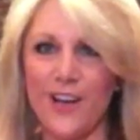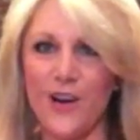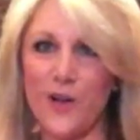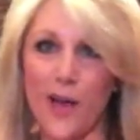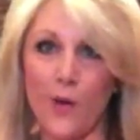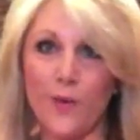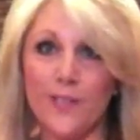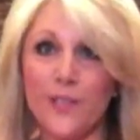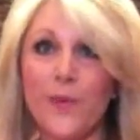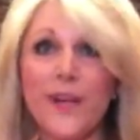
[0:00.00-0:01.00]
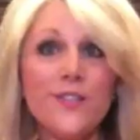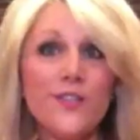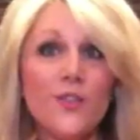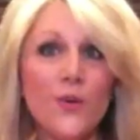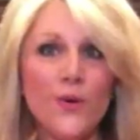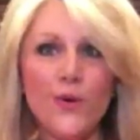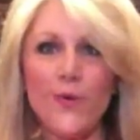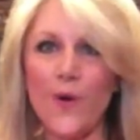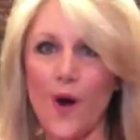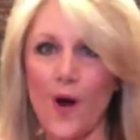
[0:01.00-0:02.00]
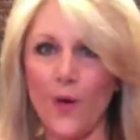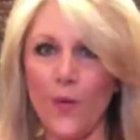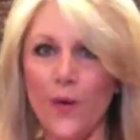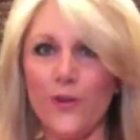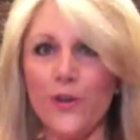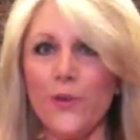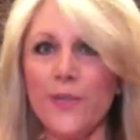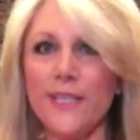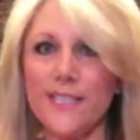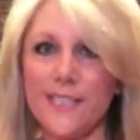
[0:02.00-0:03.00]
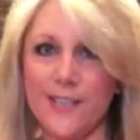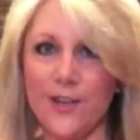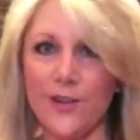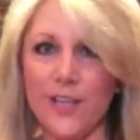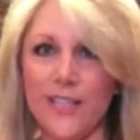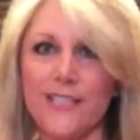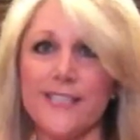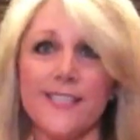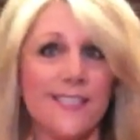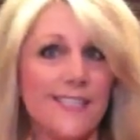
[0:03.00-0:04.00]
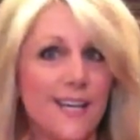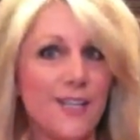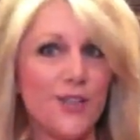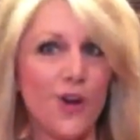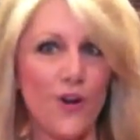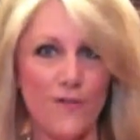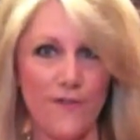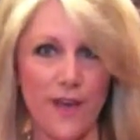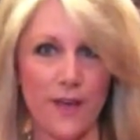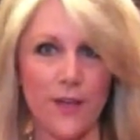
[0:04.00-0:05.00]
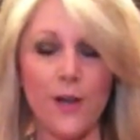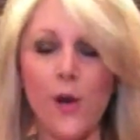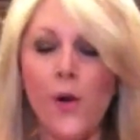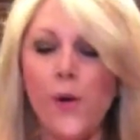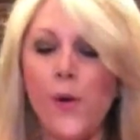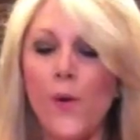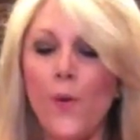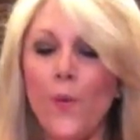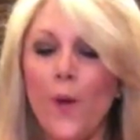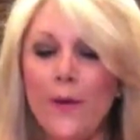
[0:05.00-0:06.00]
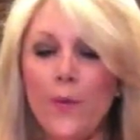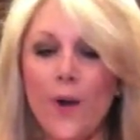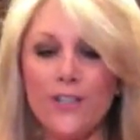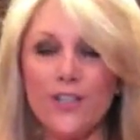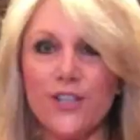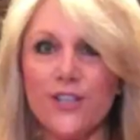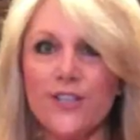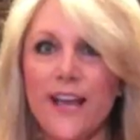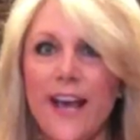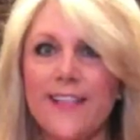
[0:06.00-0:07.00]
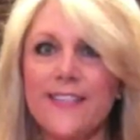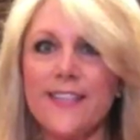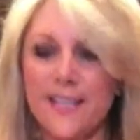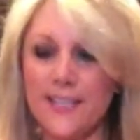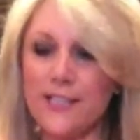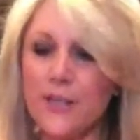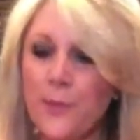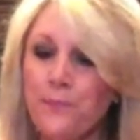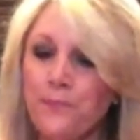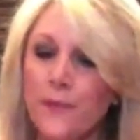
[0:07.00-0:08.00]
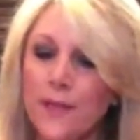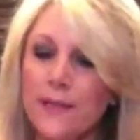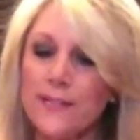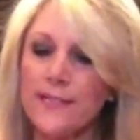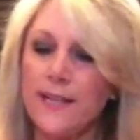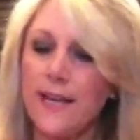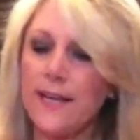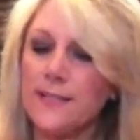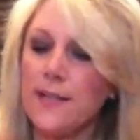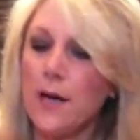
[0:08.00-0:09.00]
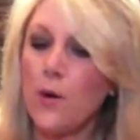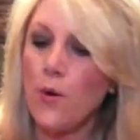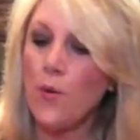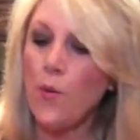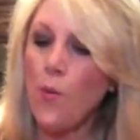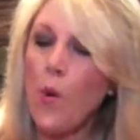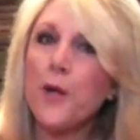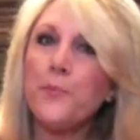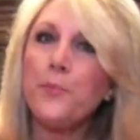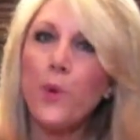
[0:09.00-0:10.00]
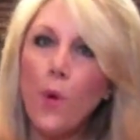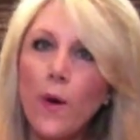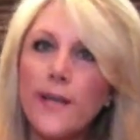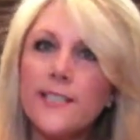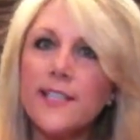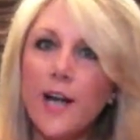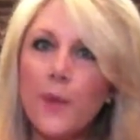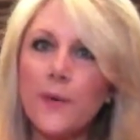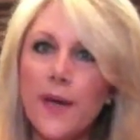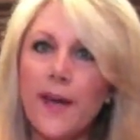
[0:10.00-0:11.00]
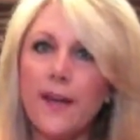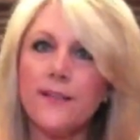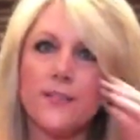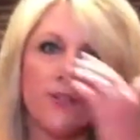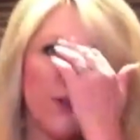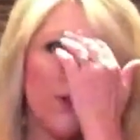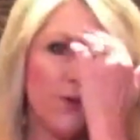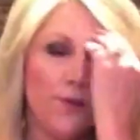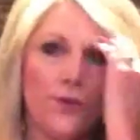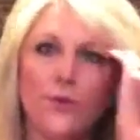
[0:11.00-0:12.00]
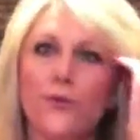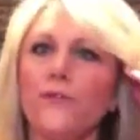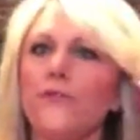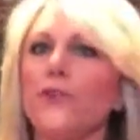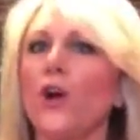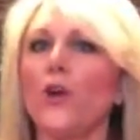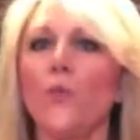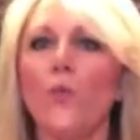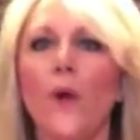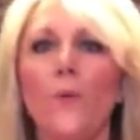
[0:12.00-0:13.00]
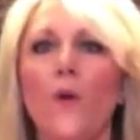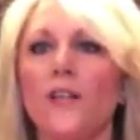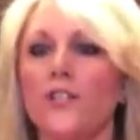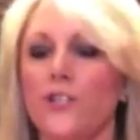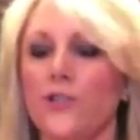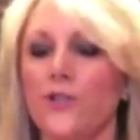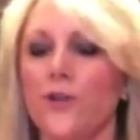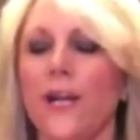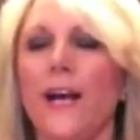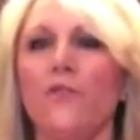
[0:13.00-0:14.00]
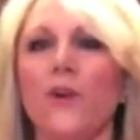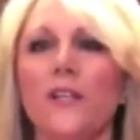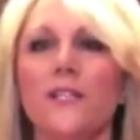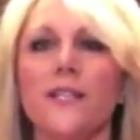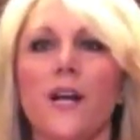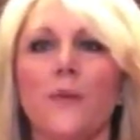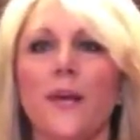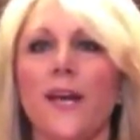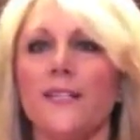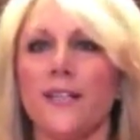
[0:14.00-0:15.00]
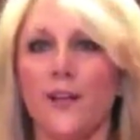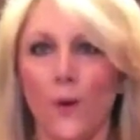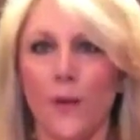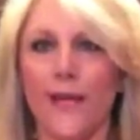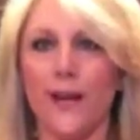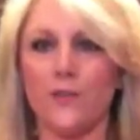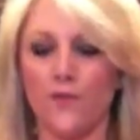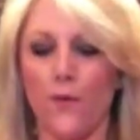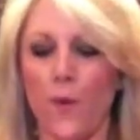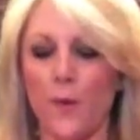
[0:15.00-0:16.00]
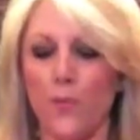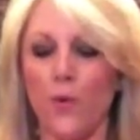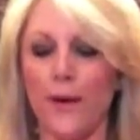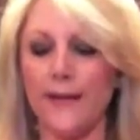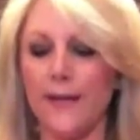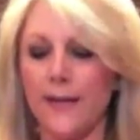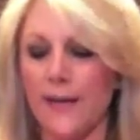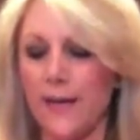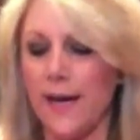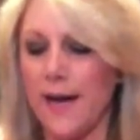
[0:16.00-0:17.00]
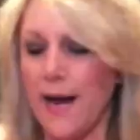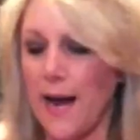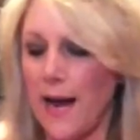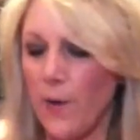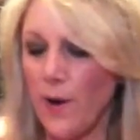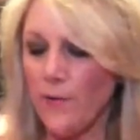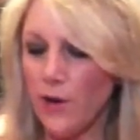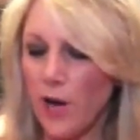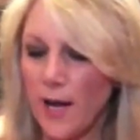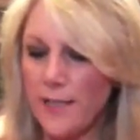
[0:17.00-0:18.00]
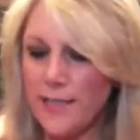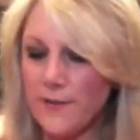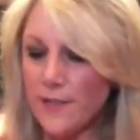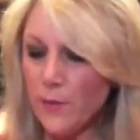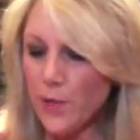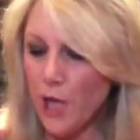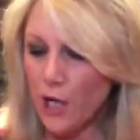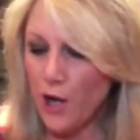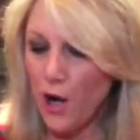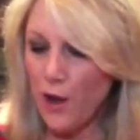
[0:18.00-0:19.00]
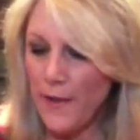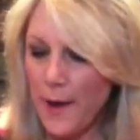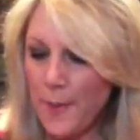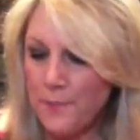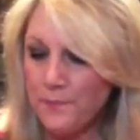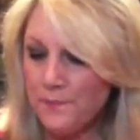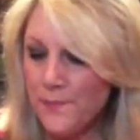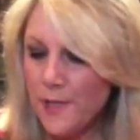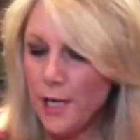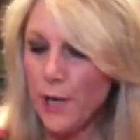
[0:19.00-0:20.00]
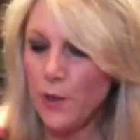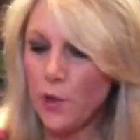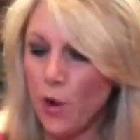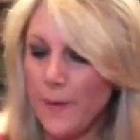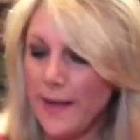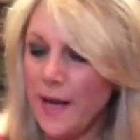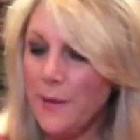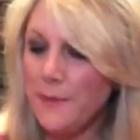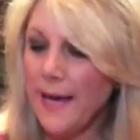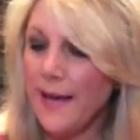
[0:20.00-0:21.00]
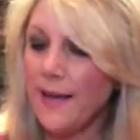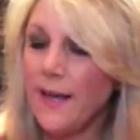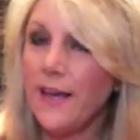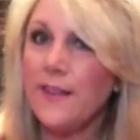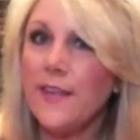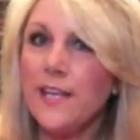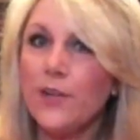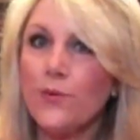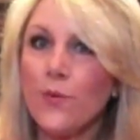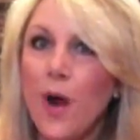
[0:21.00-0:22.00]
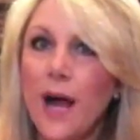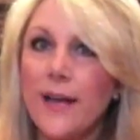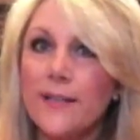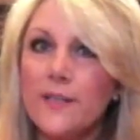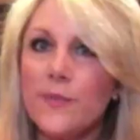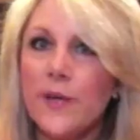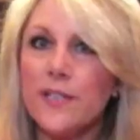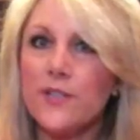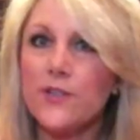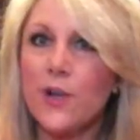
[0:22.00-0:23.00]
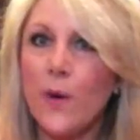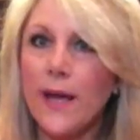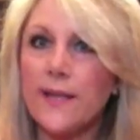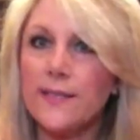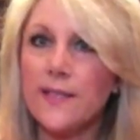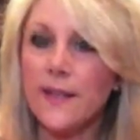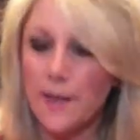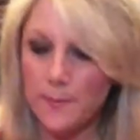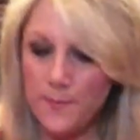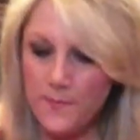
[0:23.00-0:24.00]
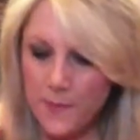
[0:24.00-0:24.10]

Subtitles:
Okay, well, it depends who you are, whether you would consider these a success or a fail. Weight Watchers has these listed as a 1-point cupcake. So if you're on Weight Watchers, you can have one of these cupcakes and it only counts for 1 point. However, I definitely would not call them, a gourmet cupcake. They didn't rise because there's no eggs in them.